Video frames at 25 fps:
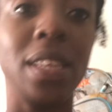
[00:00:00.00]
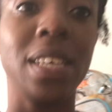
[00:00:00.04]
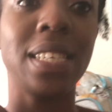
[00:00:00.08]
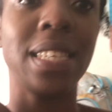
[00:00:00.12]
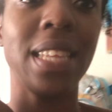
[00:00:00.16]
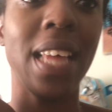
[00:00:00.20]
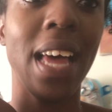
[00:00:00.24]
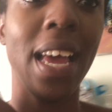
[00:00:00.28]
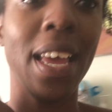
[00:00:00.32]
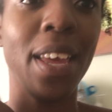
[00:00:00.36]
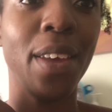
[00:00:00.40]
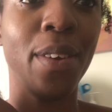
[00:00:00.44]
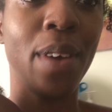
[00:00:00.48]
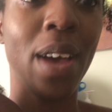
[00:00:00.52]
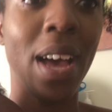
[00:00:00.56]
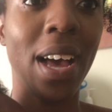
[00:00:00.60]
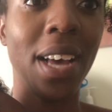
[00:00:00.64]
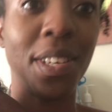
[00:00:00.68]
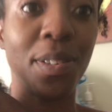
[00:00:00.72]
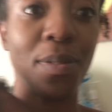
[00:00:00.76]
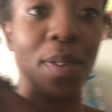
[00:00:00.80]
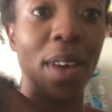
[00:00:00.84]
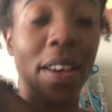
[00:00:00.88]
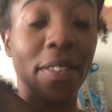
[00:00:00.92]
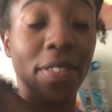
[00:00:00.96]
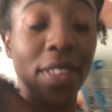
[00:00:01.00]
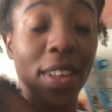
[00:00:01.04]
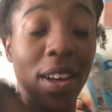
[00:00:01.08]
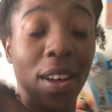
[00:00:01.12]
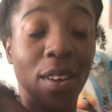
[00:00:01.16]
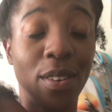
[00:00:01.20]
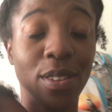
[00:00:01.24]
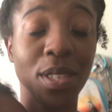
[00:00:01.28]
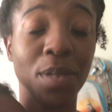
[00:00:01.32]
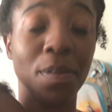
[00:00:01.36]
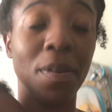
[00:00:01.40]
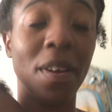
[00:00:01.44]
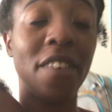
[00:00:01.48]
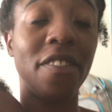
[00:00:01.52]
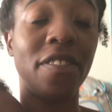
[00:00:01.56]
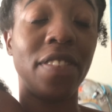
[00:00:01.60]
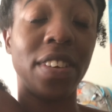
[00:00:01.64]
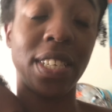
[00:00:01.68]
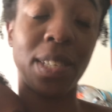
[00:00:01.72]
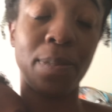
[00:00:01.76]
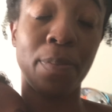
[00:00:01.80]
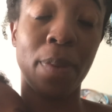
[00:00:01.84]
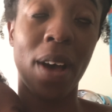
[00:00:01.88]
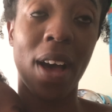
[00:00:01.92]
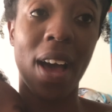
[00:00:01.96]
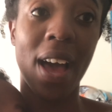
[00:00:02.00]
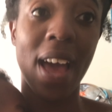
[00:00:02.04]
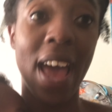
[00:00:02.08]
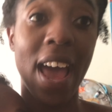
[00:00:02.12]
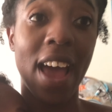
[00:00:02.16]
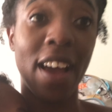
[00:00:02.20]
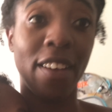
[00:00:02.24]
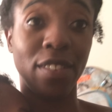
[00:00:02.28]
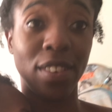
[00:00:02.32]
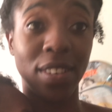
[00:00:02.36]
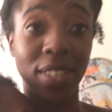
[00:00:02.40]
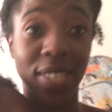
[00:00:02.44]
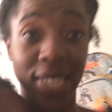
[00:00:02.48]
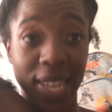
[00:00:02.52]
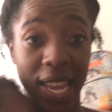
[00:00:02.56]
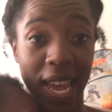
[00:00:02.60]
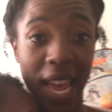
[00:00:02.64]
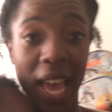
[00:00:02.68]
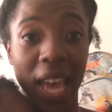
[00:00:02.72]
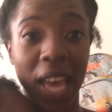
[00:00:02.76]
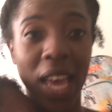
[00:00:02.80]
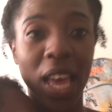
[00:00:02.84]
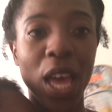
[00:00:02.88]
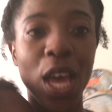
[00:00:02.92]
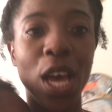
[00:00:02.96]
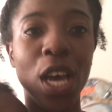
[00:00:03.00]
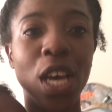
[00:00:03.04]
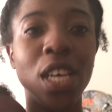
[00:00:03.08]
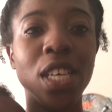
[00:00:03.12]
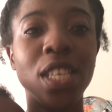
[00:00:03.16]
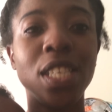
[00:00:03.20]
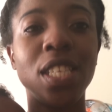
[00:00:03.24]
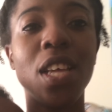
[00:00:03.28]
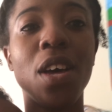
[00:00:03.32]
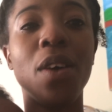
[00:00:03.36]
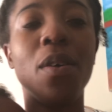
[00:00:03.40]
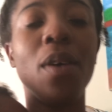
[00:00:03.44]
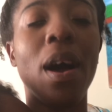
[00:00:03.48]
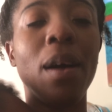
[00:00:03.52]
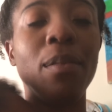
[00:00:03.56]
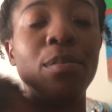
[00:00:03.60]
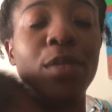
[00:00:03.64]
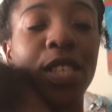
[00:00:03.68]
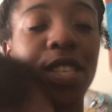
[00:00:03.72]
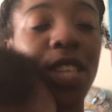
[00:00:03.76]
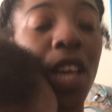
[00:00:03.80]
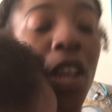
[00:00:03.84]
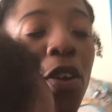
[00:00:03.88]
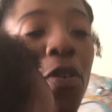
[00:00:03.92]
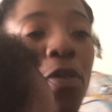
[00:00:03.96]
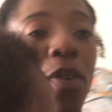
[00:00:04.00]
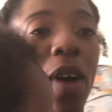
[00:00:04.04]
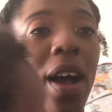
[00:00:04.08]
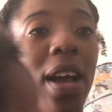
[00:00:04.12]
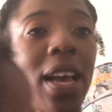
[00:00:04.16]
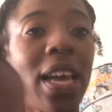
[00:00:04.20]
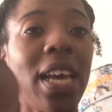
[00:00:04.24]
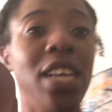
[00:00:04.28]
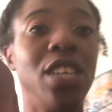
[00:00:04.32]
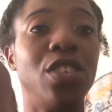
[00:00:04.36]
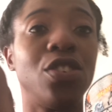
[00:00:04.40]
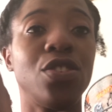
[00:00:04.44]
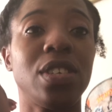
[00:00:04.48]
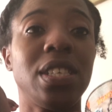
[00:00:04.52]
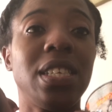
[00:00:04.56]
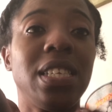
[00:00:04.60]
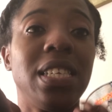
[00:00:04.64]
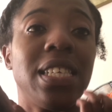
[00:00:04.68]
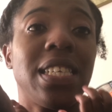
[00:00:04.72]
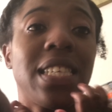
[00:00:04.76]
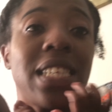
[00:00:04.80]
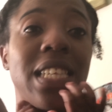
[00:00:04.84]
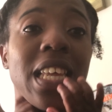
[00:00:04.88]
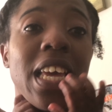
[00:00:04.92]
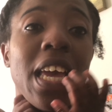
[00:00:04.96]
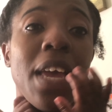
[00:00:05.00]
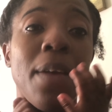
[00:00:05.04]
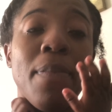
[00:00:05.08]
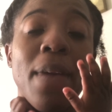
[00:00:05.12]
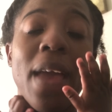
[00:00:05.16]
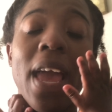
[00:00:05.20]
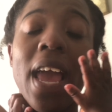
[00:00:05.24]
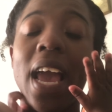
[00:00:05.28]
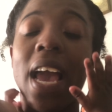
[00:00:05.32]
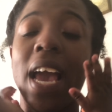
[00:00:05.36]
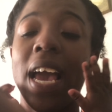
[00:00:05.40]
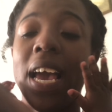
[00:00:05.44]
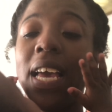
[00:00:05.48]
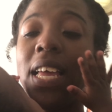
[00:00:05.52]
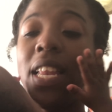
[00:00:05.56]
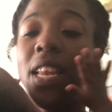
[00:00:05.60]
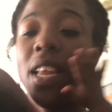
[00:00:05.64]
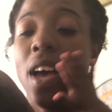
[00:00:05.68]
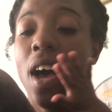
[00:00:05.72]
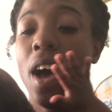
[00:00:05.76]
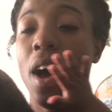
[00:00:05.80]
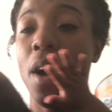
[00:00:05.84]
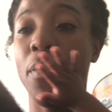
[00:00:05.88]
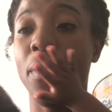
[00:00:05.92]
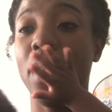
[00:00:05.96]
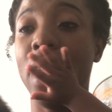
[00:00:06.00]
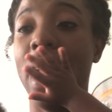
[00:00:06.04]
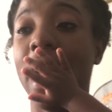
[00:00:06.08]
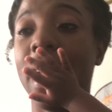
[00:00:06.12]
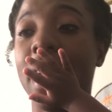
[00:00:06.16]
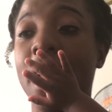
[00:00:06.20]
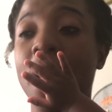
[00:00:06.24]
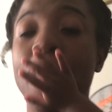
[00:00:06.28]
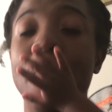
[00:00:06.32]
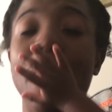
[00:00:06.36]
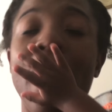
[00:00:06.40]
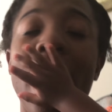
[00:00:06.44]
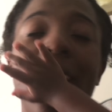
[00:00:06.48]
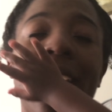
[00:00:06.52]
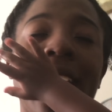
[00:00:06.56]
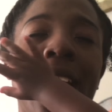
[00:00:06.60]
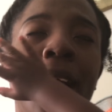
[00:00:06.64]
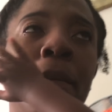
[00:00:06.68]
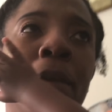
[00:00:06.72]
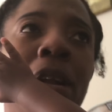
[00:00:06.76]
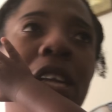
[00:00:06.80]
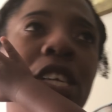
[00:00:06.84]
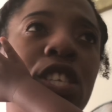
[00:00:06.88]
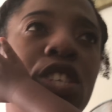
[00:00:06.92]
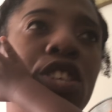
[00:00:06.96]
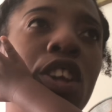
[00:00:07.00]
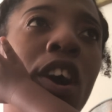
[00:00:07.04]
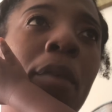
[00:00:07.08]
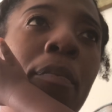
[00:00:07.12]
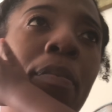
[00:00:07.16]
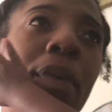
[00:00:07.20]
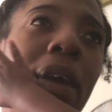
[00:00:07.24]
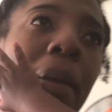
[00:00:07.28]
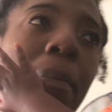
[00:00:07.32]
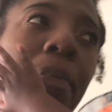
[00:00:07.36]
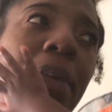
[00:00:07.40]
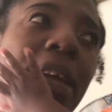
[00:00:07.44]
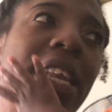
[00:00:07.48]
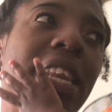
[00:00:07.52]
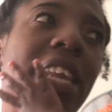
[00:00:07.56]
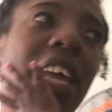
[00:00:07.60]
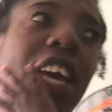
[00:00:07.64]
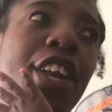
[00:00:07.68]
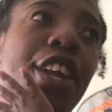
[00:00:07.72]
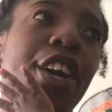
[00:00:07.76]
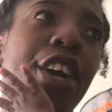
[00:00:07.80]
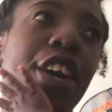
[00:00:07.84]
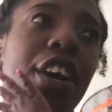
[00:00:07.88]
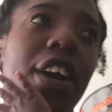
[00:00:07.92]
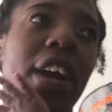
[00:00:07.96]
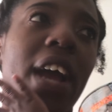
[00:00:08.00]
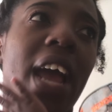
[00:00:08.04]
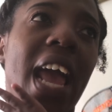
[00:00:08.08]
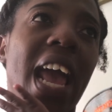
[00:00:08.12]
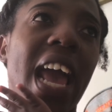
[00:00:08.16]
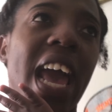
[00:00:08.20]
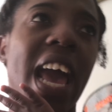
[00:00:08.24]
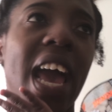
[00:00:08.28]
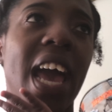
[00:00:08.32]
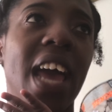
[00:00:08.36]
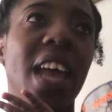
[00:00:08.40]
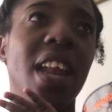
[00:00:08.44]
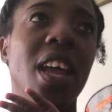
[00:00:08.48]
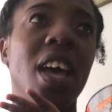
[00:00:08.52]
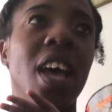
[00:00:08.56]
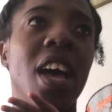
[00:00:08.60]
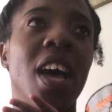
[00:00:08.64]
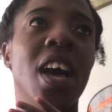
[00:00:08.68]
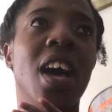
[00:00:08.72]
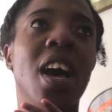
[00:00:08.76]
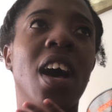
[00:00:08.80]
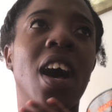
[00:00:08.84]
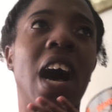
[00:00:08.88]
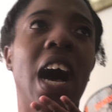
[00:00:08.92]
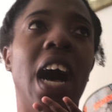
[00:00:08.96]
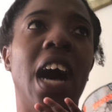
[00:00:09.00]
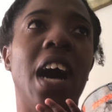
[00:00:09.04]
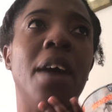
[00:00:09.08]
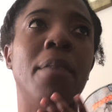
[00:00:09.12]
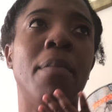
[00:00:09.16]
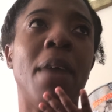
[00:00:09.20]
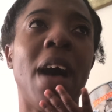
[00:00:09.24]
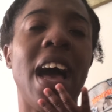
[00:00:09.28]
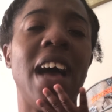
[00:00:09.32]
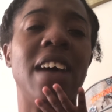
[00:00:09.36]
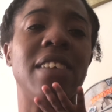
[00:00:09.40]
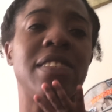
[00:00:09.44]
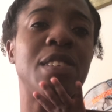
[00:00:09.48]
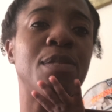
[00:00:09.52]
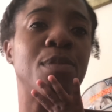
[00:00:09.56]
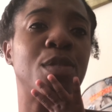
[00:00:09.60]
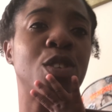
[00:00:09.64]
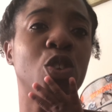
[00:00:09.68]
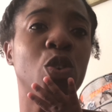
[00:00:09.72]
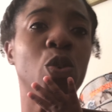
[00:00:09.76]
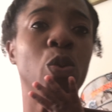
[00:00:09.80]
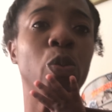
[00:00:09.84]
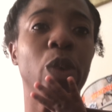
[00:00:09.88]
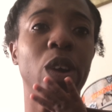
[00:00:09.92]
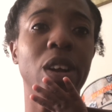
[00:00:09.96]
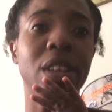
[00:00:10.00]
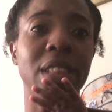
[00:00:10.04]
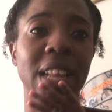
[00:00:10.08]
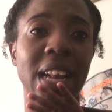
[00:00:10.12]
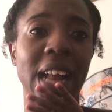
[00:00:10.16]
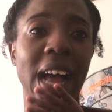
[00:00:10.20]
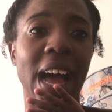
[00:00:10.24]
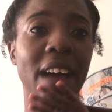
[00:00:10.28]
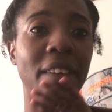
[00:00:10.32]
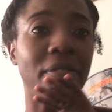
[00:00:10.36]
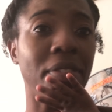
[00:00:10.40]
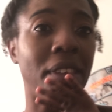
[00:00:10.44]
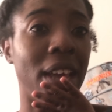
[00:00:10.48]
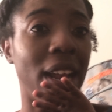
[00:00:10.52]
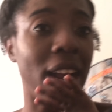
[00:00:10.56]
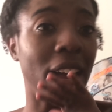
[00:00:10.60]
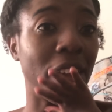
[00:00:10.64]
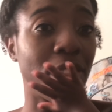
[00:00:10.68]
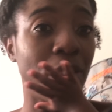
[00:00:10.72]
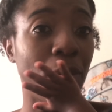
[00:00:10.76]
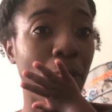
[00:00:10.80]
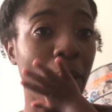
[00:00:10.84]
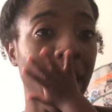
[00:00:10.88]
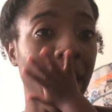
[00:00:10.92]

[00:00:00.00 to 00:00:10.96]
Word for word: looks like, you guys, we have the ultimate fuss pot after snack. So I'm just gonna rock Hendrix to sleep and um, when I come back, I'm gonna start prepping dinner and um, I have some schoolwork that I have to get out the